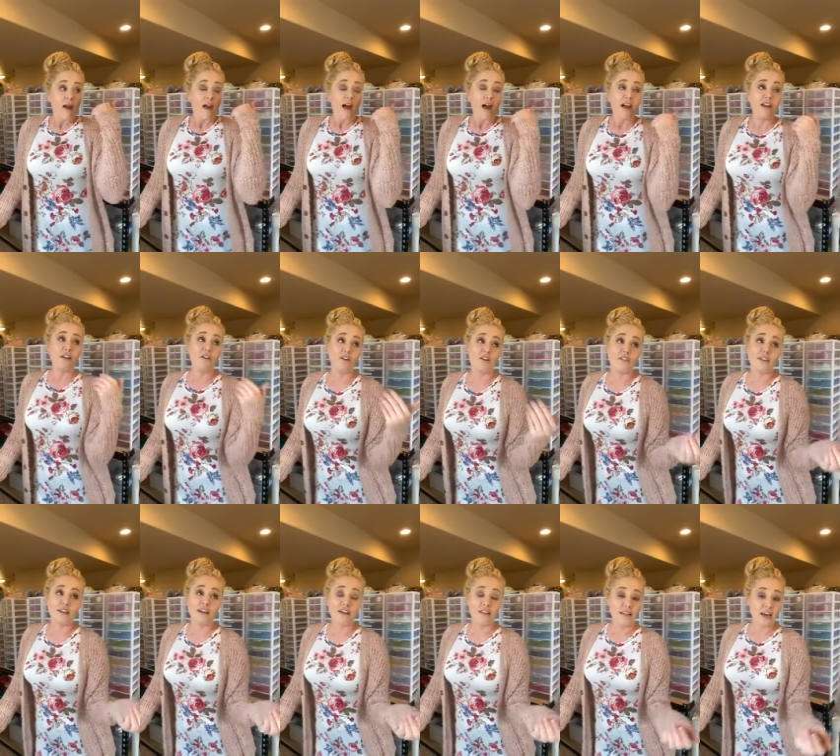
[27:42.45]
I know
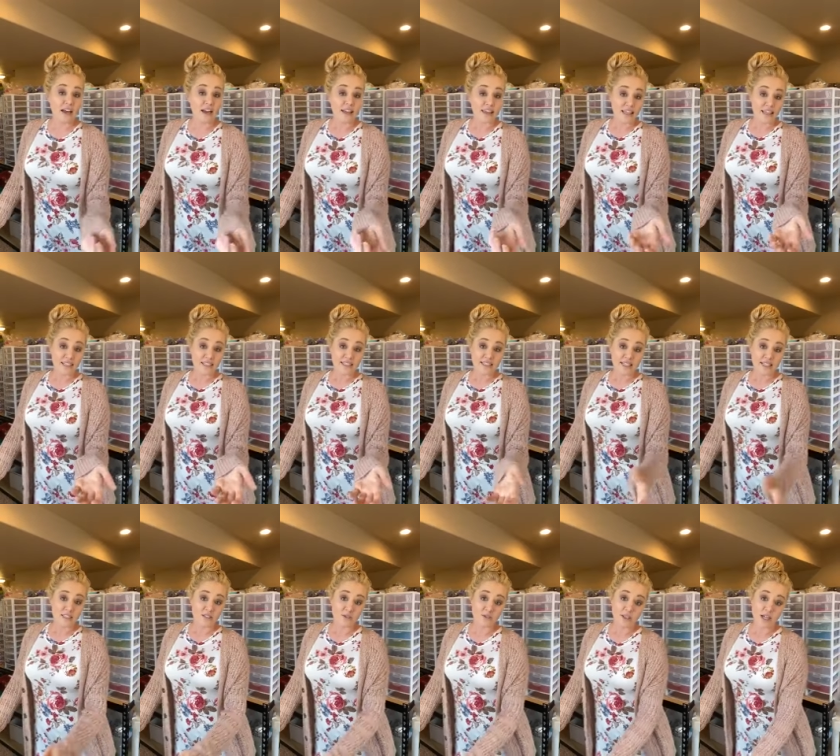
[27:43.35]
that a lot of things say
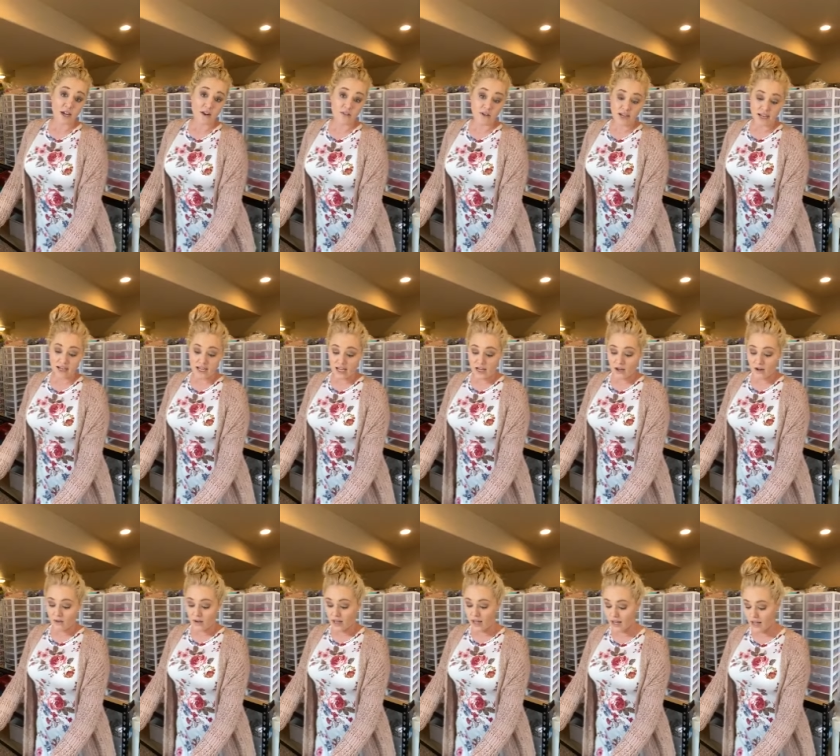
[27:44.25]
sold out right
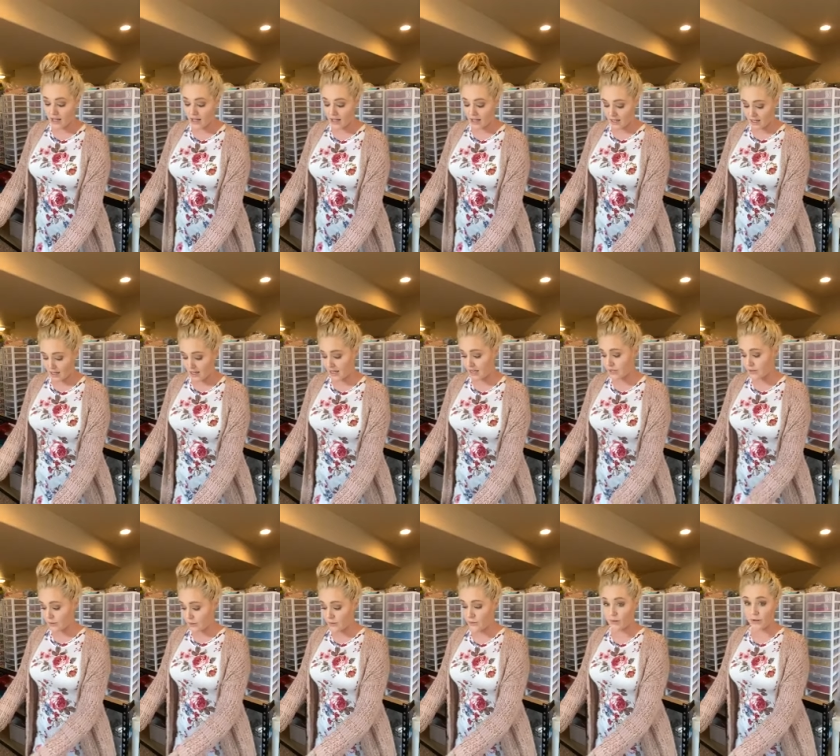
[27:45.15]
now and
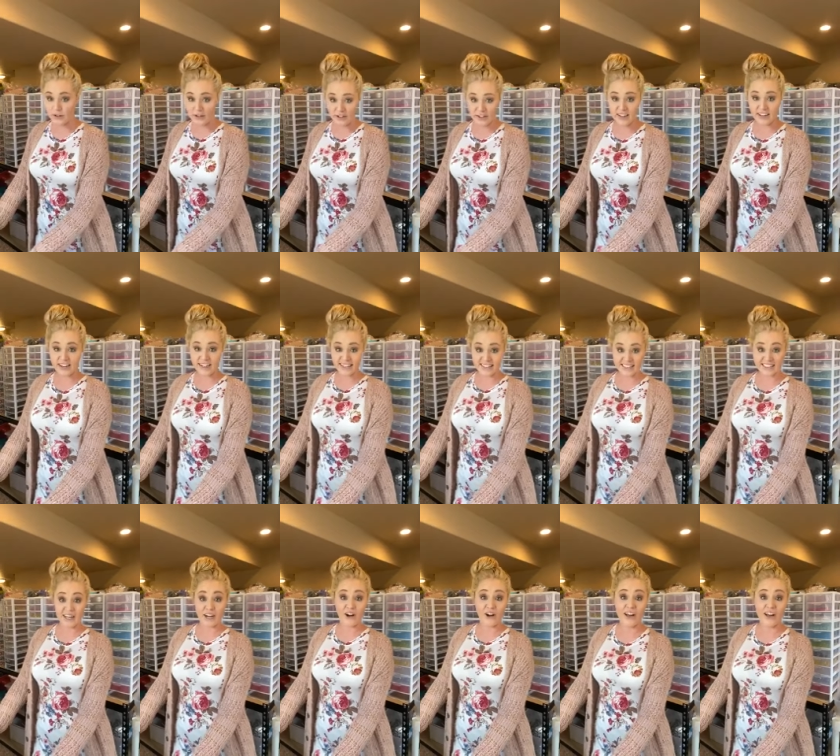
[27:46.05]
we're working on it. So